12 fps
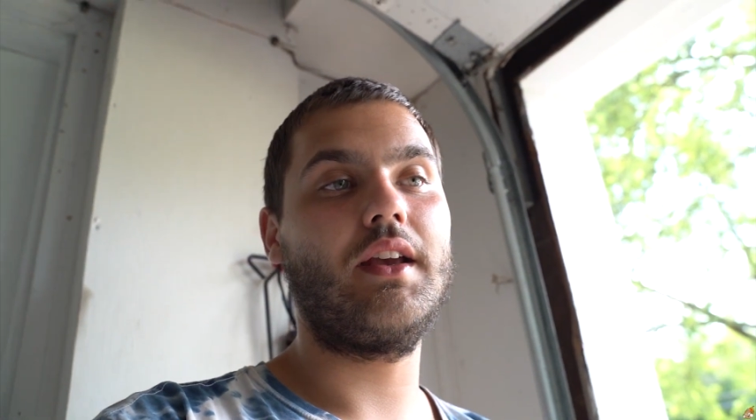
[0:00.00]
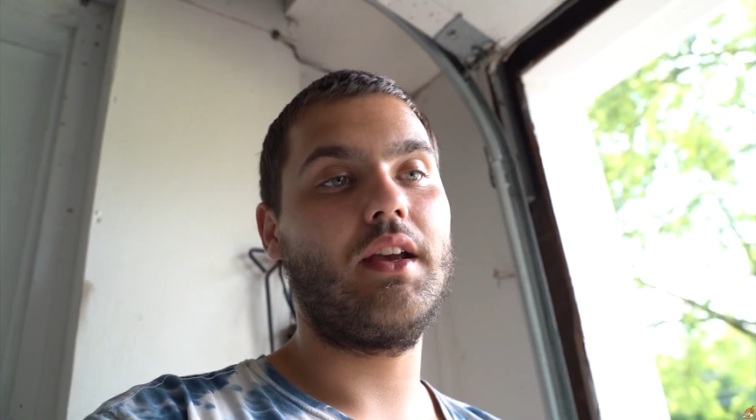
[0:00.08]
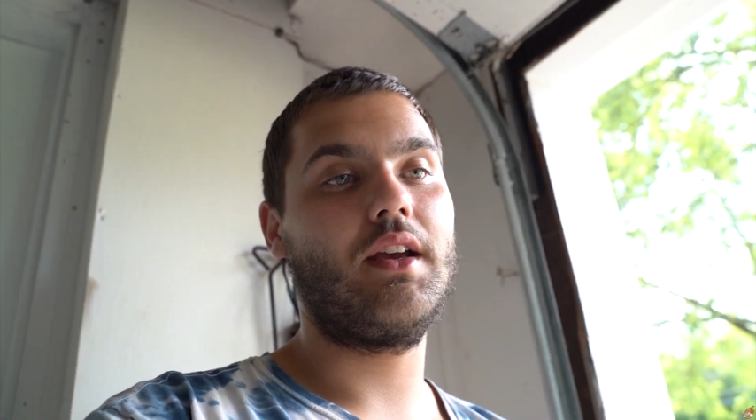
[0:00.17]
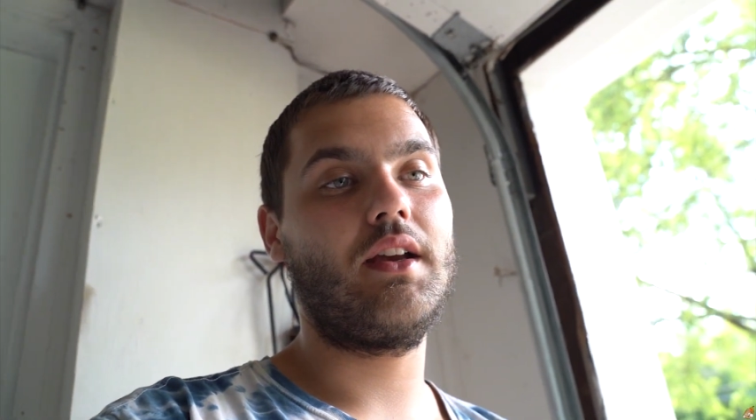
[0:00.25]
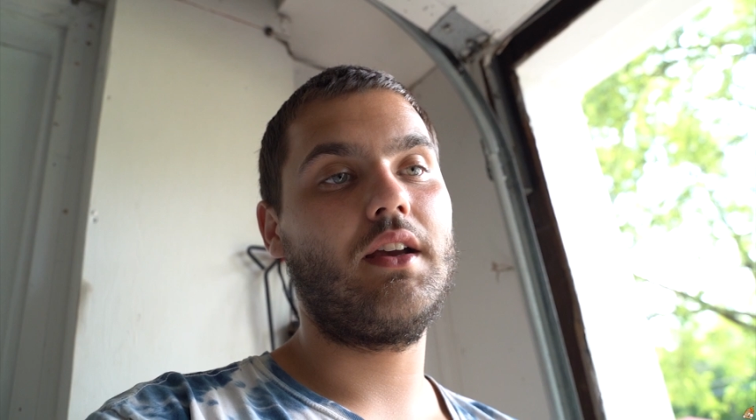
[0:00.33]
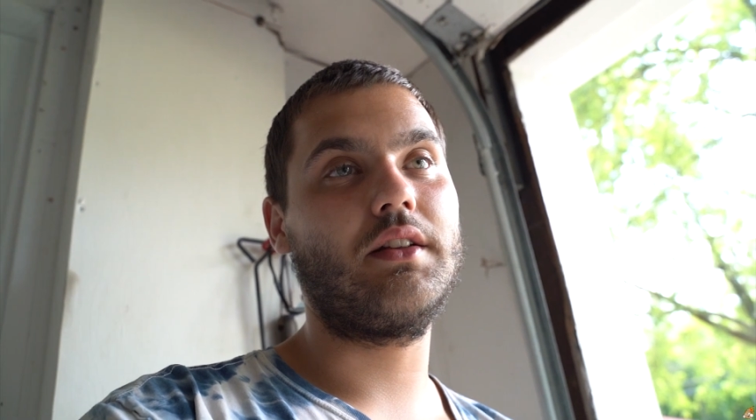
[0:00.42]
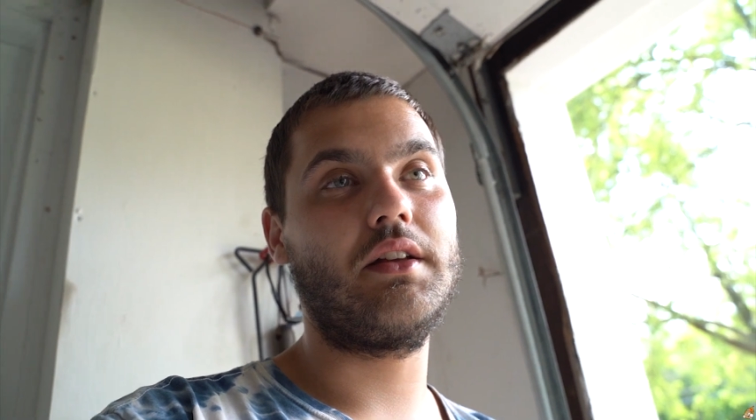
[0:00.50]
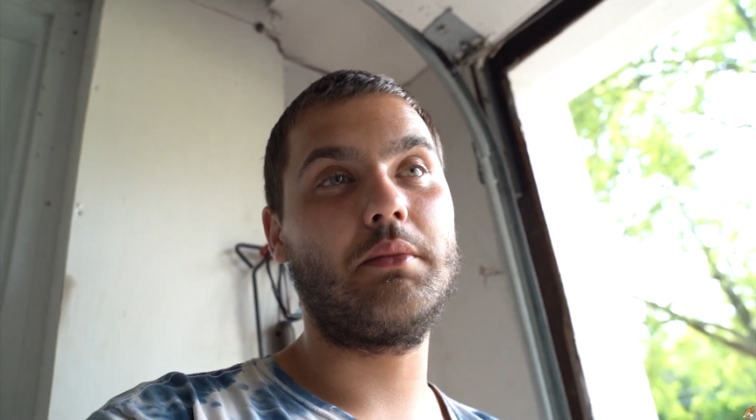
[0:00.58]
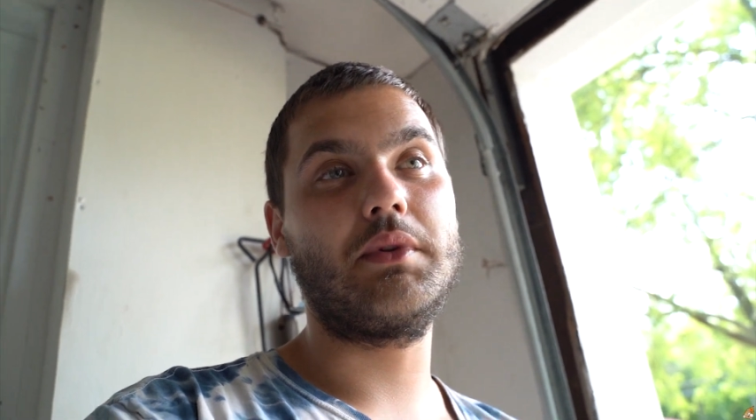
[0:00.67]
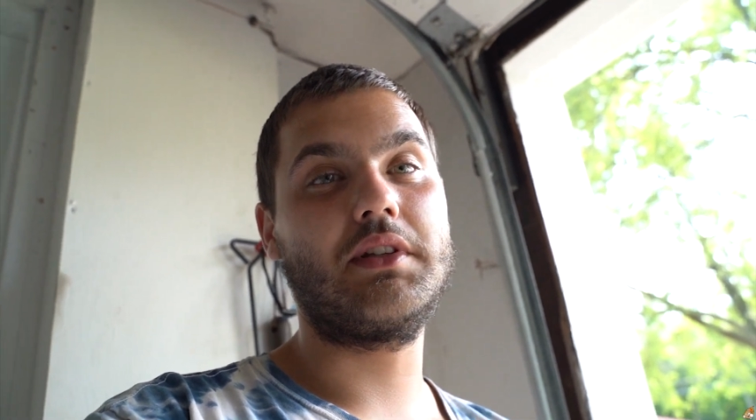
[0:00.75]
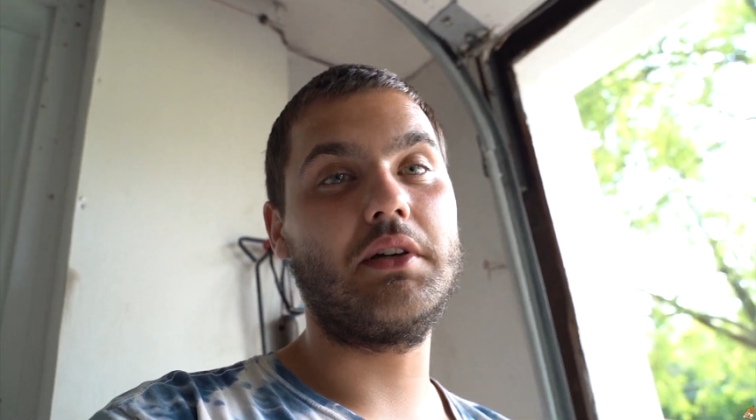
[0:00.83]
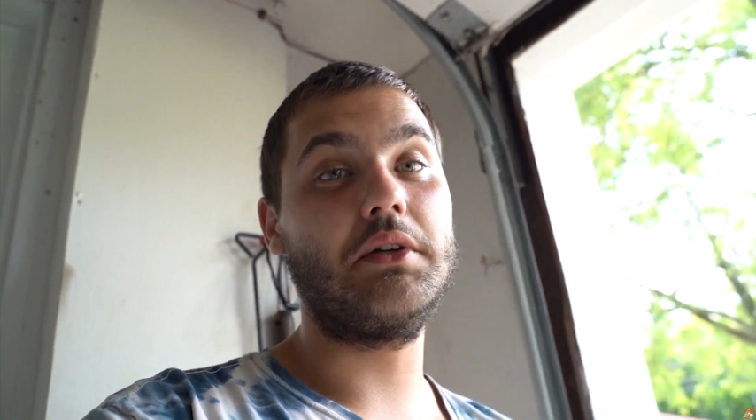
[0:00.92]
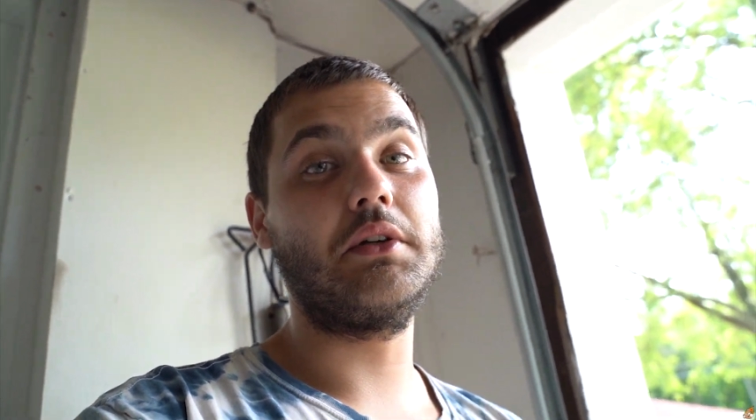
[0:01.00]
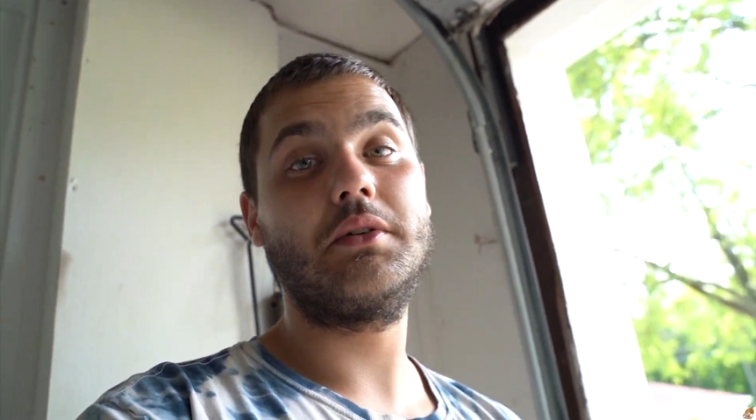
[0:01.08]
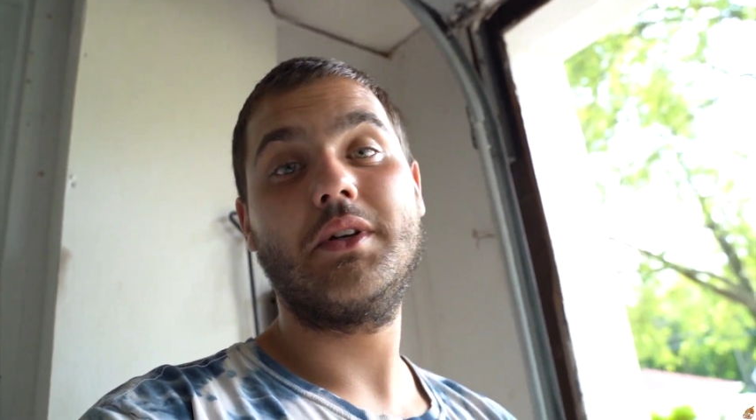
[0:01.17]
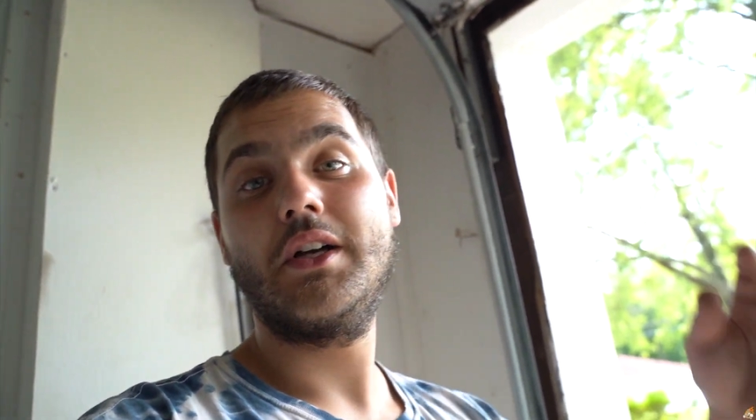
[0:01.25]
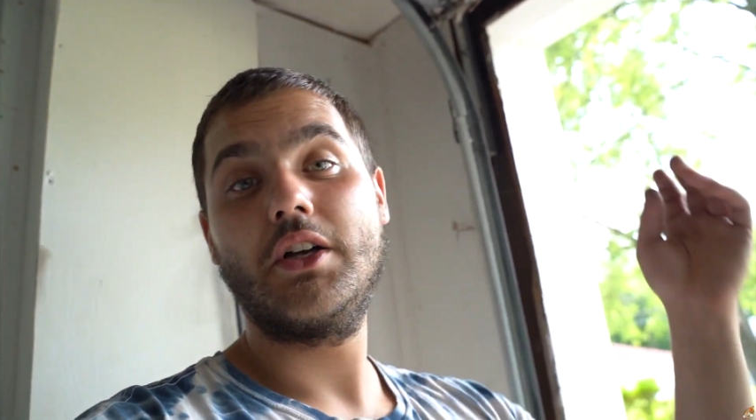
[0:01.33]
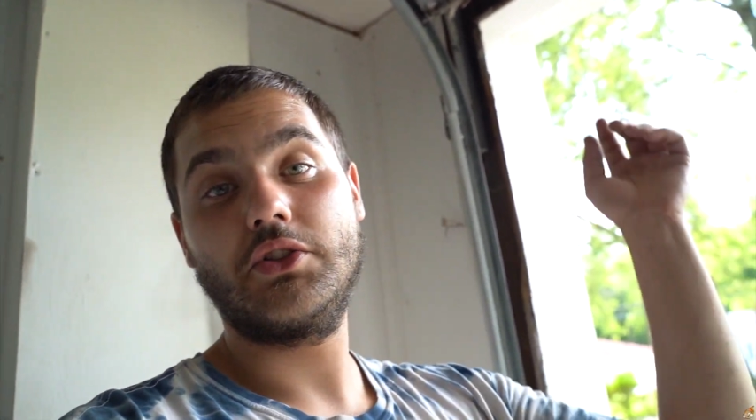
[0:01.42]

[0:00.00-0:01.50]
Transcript: and cleaning material.